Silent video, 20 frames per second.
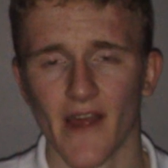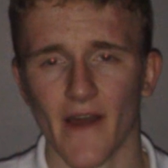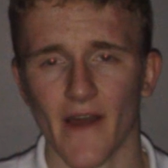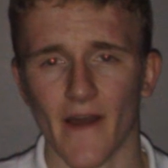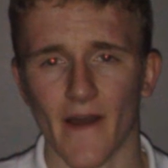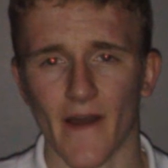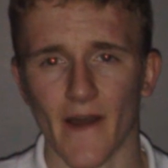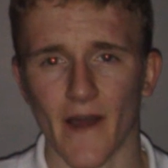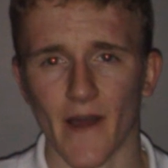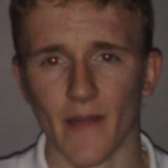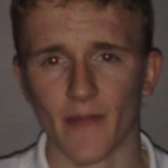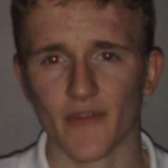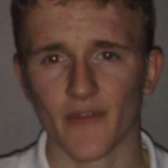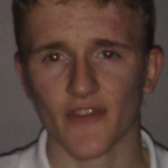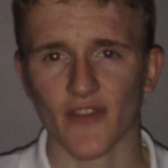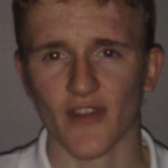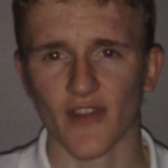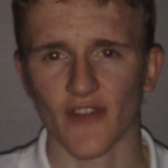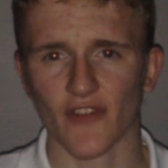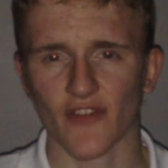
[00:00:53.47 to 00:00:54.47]
I'm just
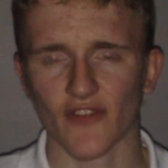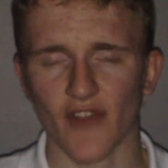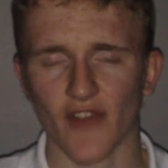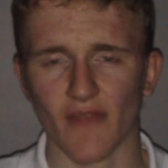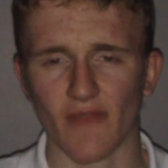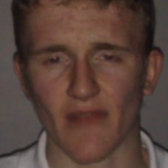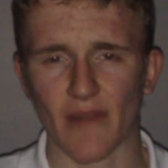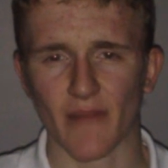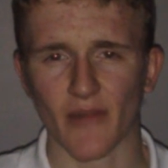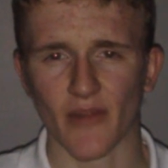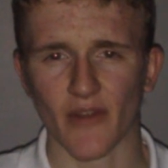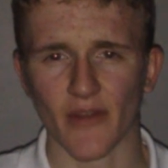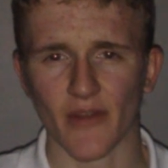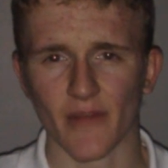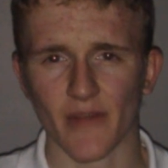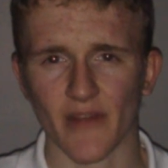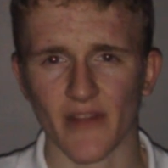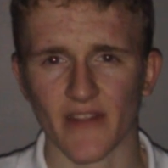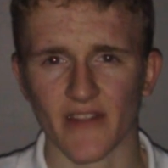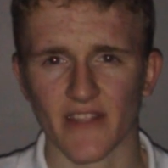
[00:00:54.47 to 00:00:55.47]
trying to try and ramble on a
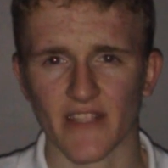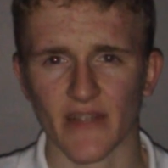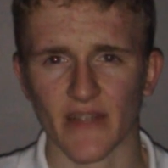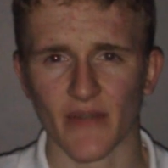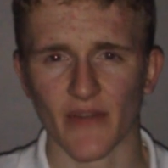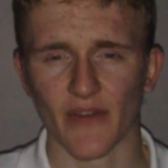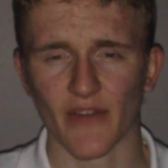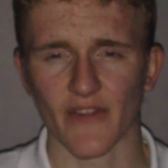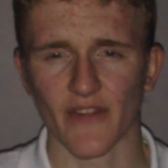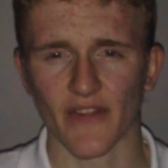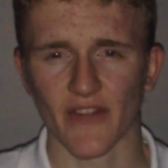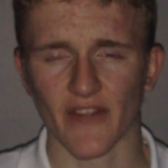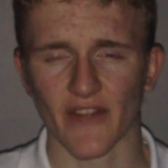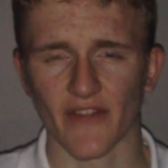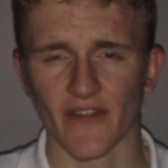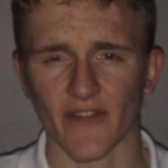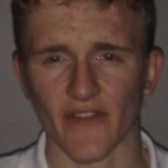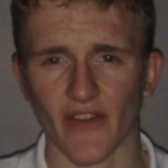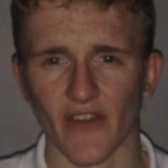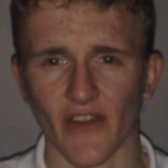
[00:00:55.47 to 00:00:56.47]
bit and see what you think of
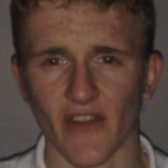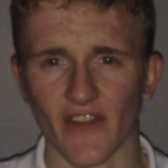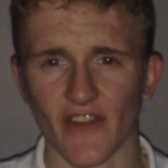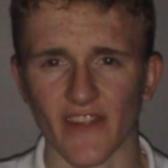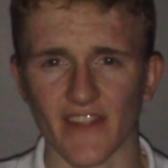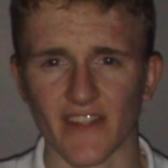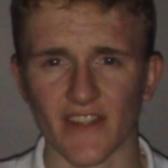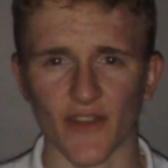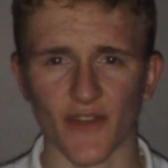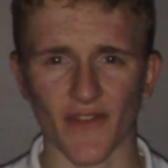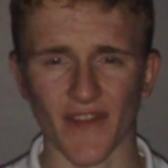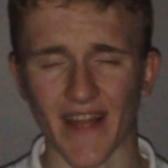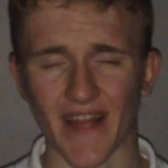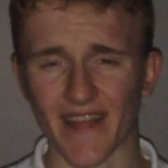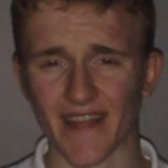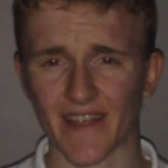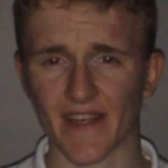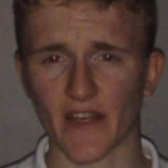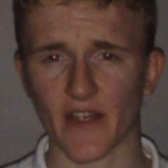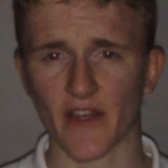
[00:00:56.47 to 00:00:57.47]
this sort of
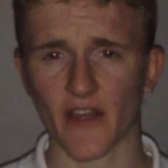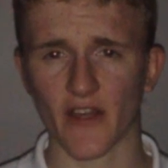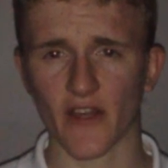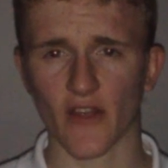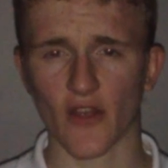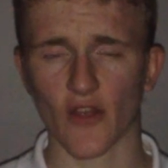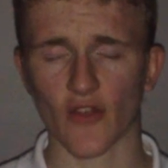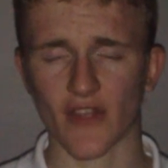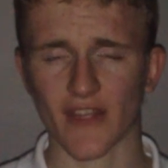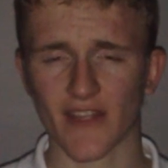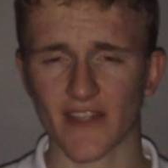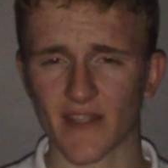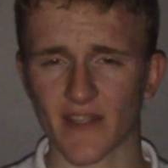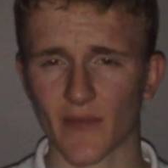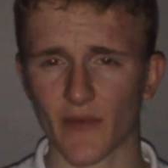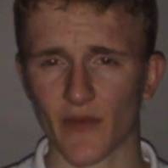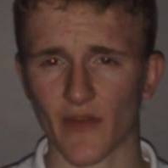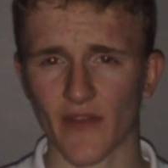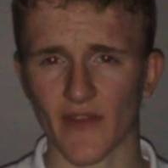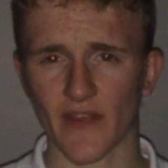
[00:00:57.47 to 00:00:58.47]
lighting. Can you tell me
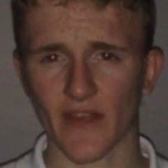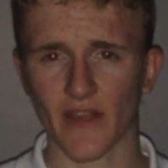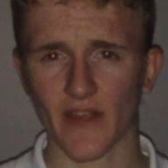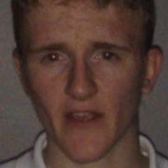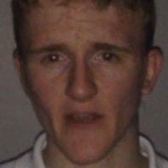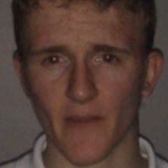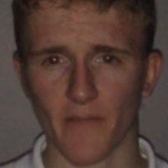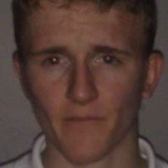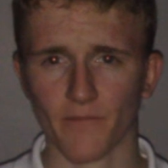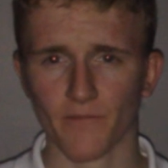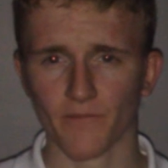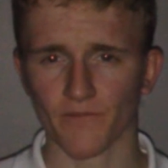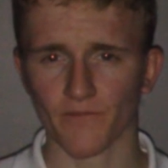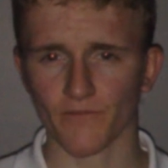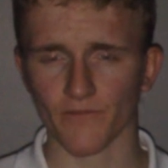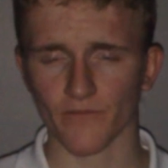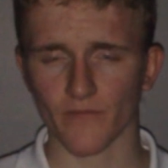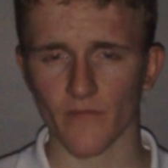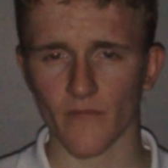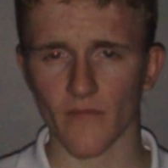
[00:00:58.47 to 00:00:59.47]
what you think?
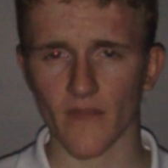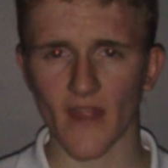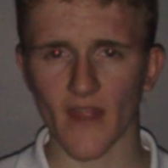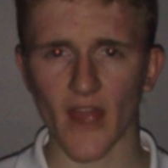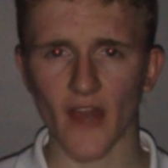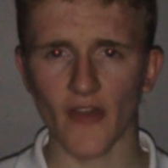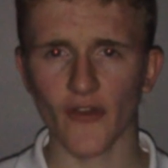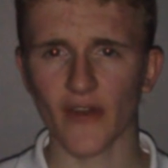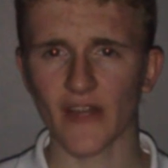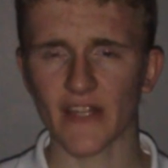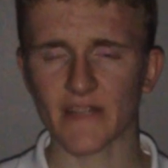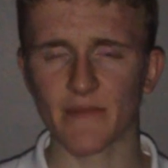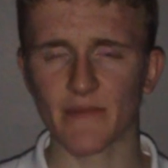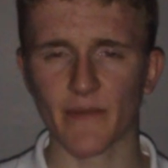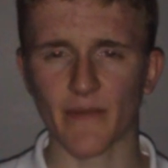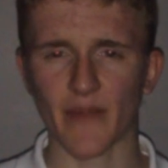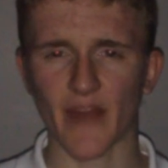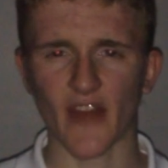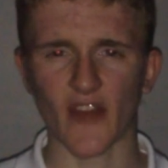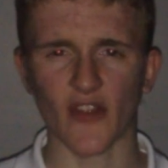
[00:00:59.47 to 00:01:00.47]
I know I ask
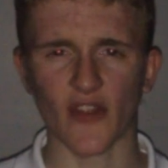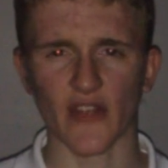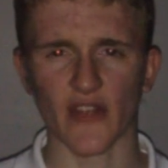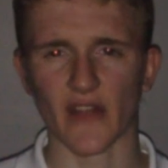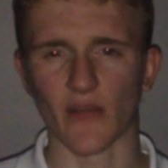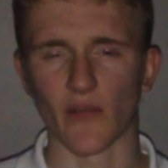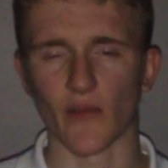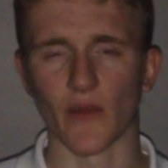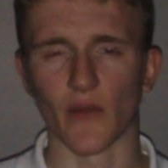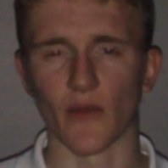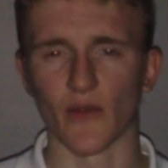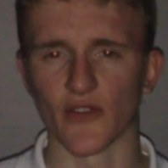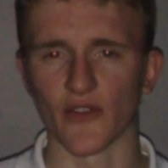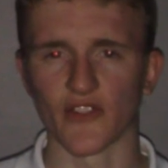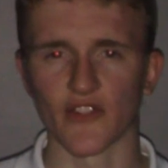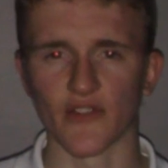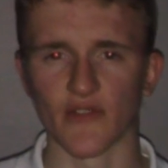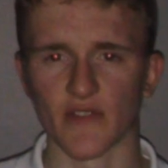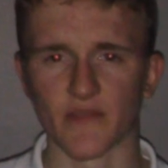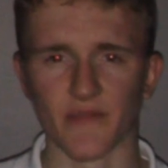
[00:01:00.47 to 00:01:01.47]
people that and I get one or
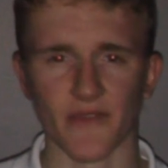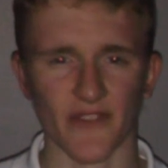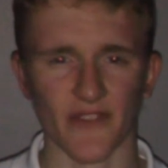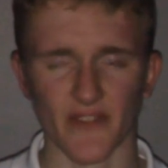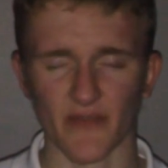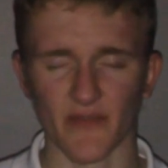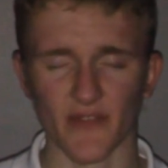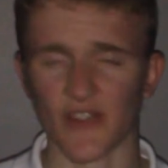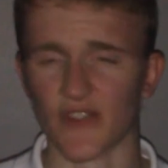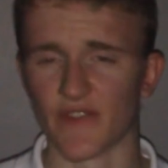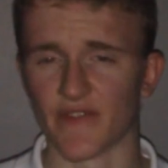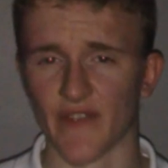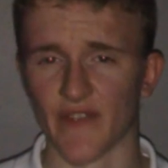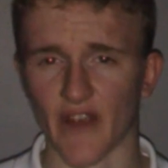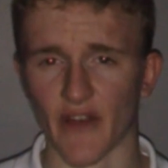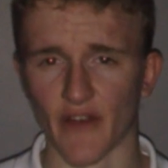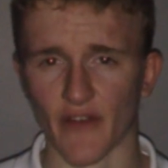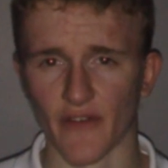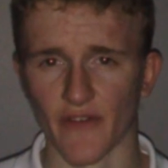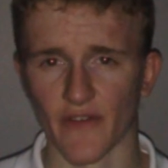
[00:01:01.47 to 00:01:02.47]
two responses, which is fair
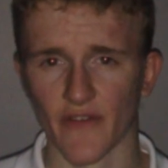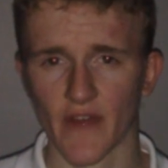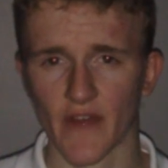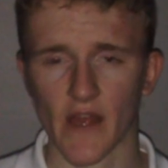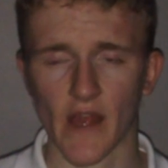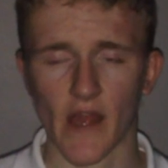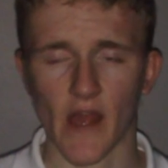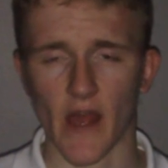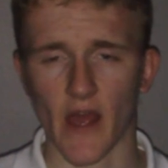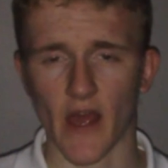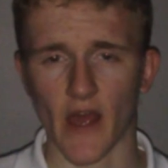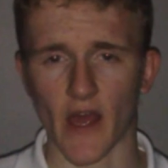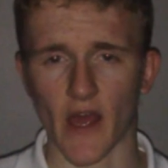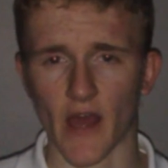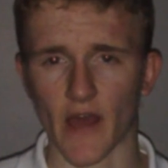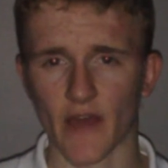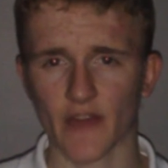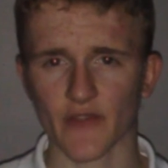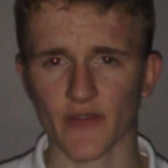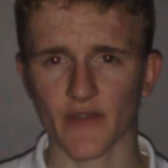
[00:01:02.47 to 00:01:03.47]
enough.
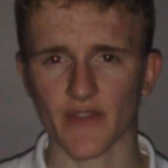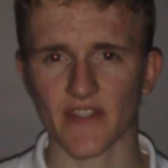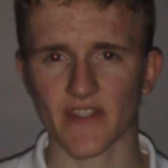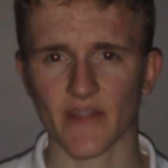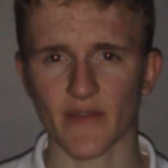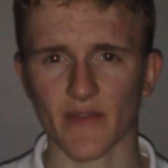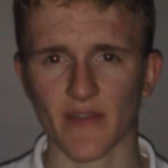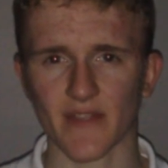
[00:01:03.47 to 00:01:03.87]
I just want to see what